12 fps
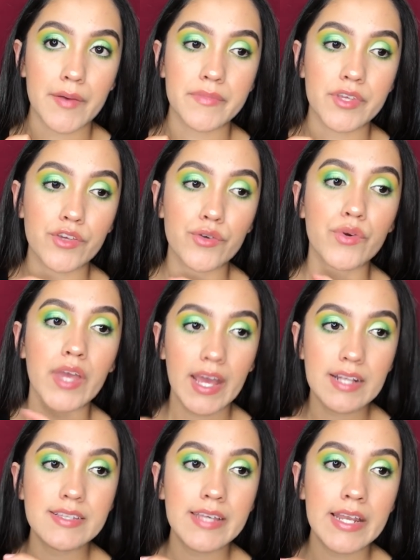You
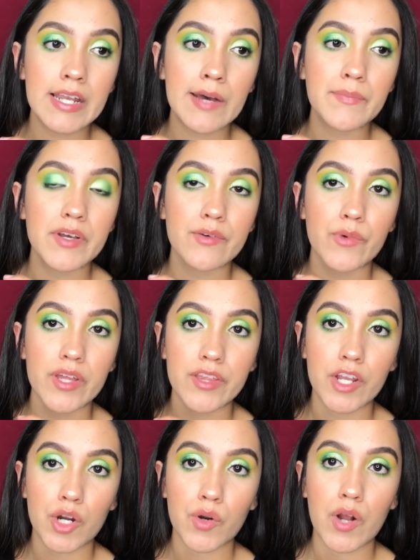can sign up
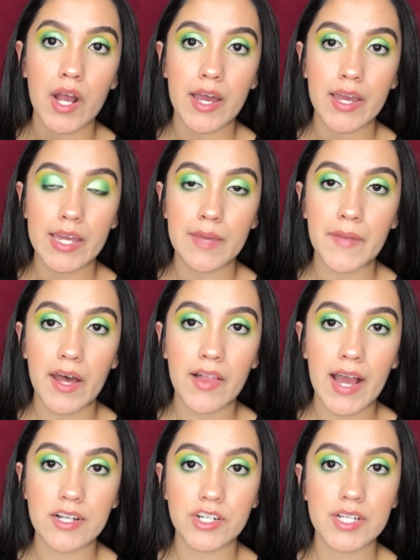with your email
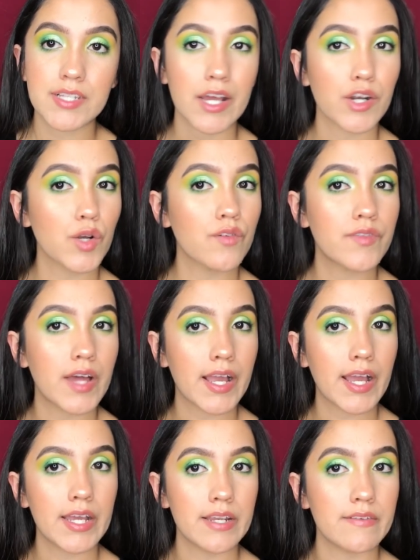address. I don't know if that
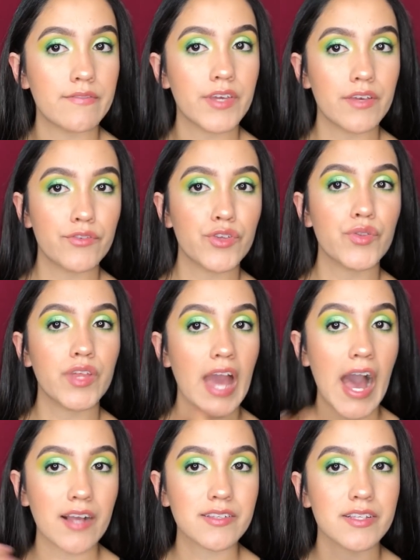kind of gives you the
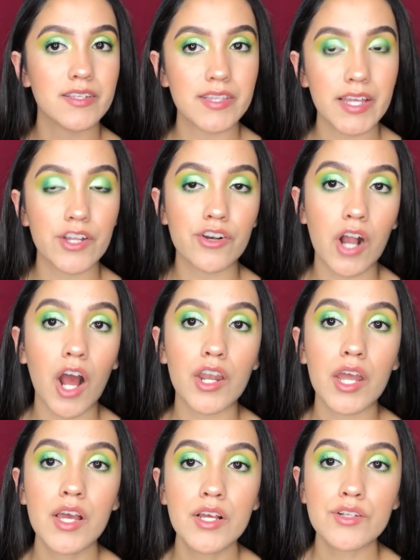access later
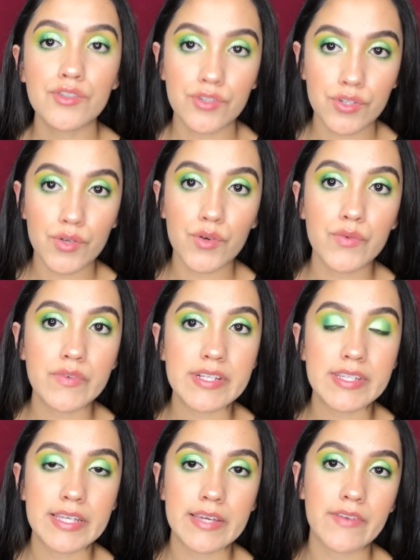on to
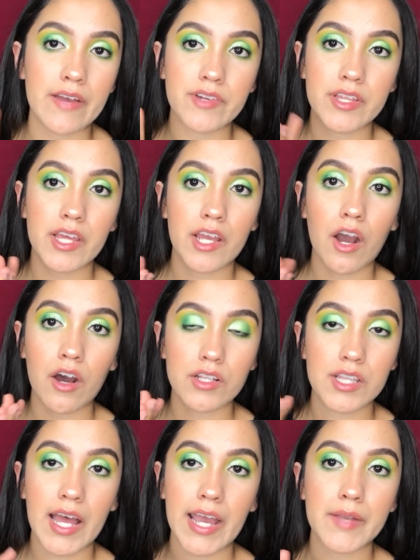receive everything
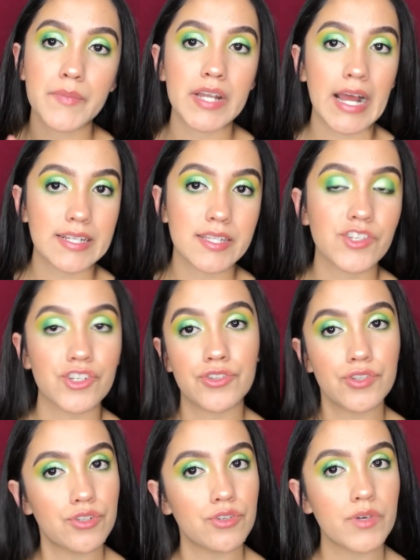online, but I
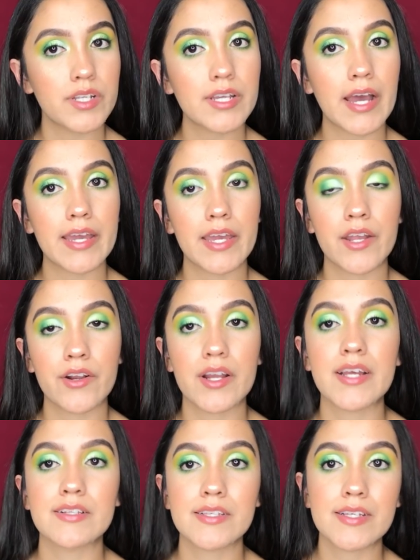suggest you do it. I hear
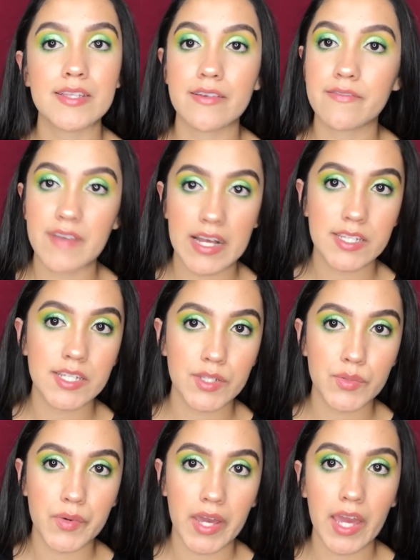it's the
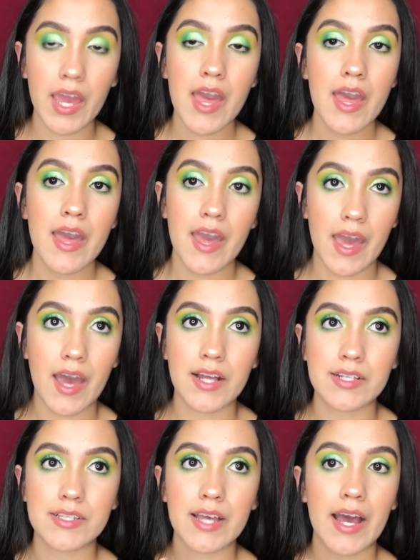fastest way,
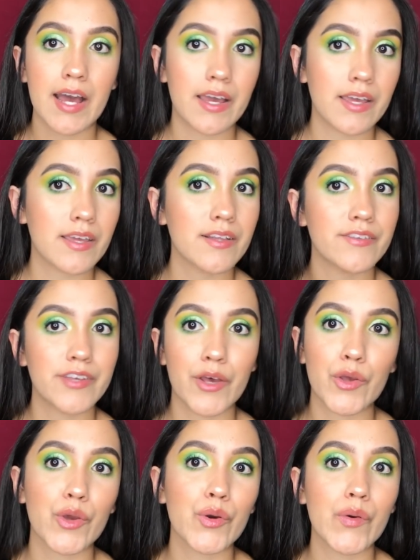and I can
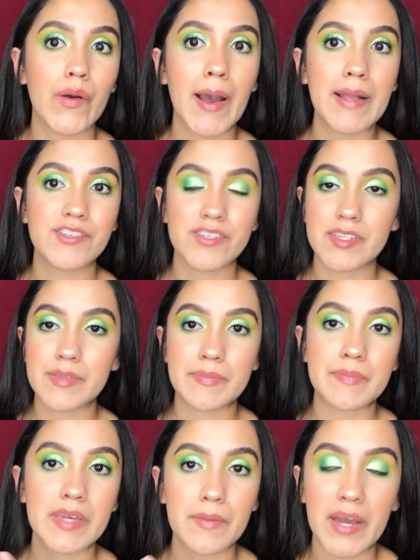tell you, just
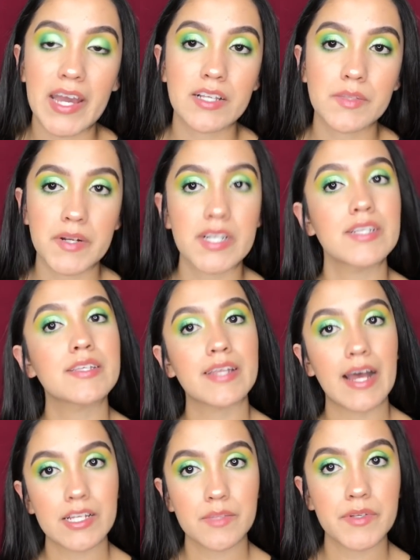my experience, it
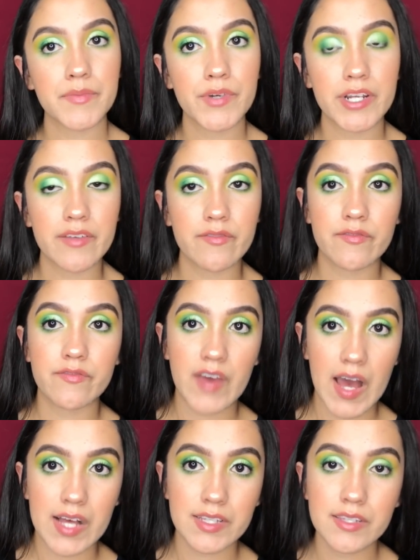has been pretty
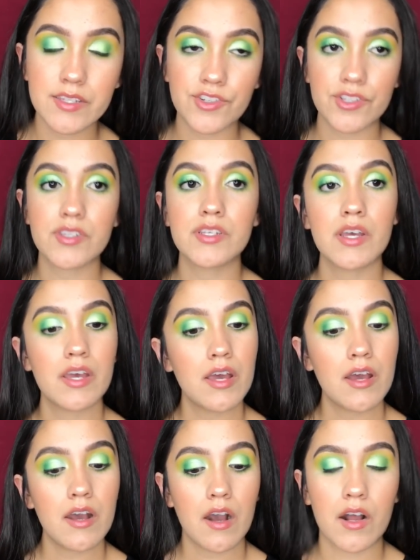fast, just
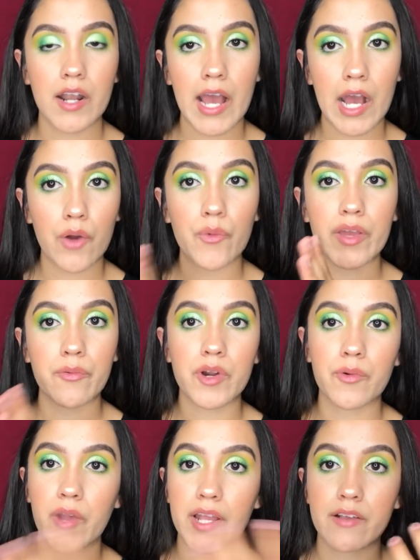on how we
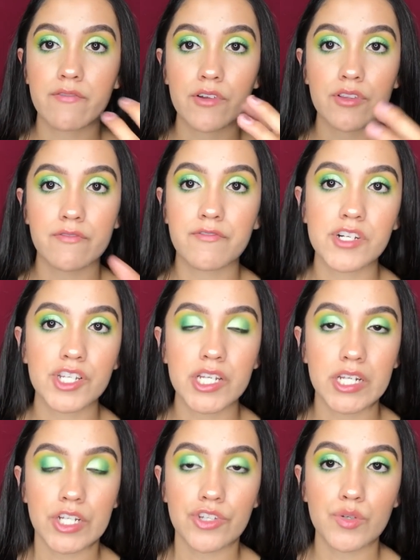were waiting for the first
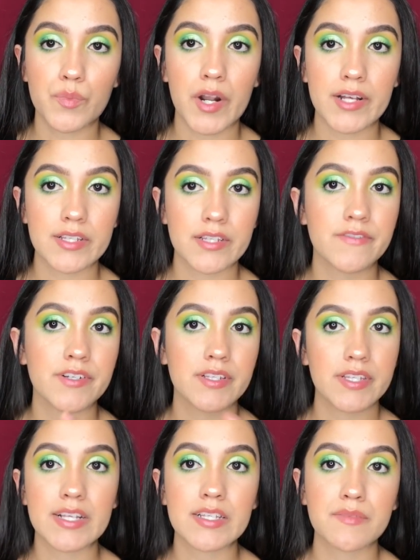initial process for
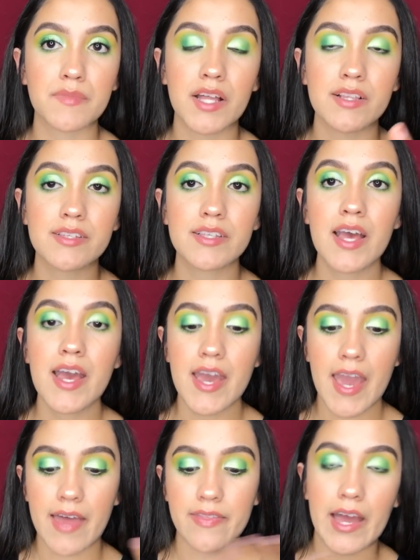6 months,
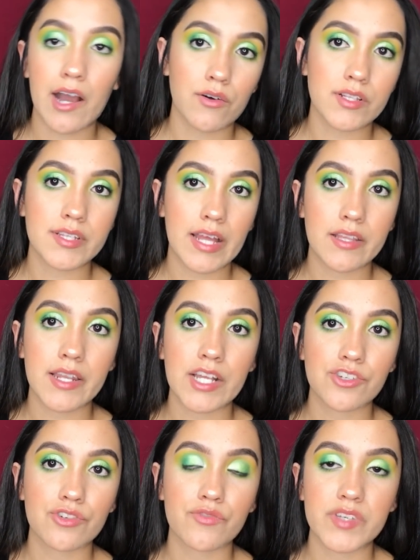and now it's at the
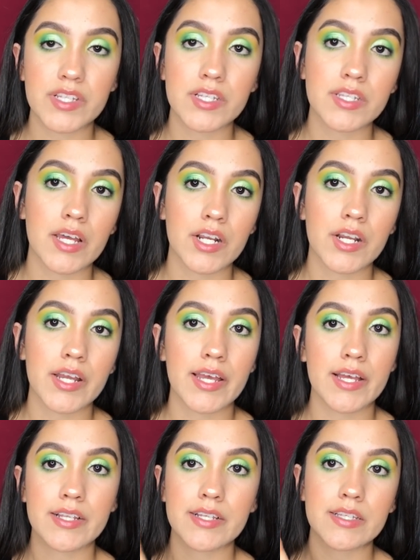National Visa Center,
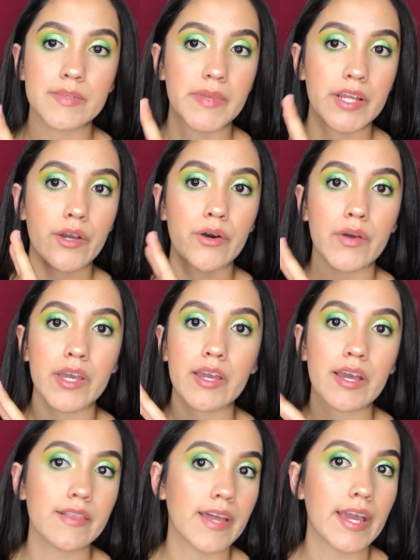and it's been
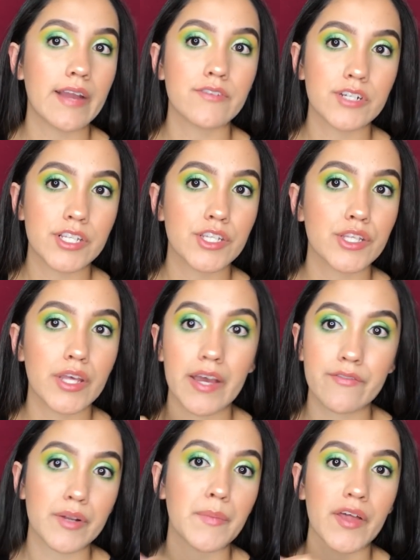going like
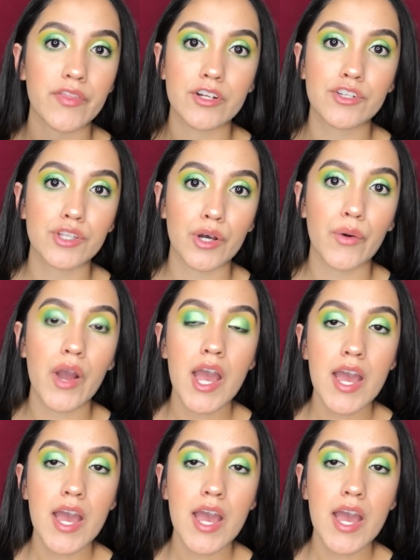every month or so.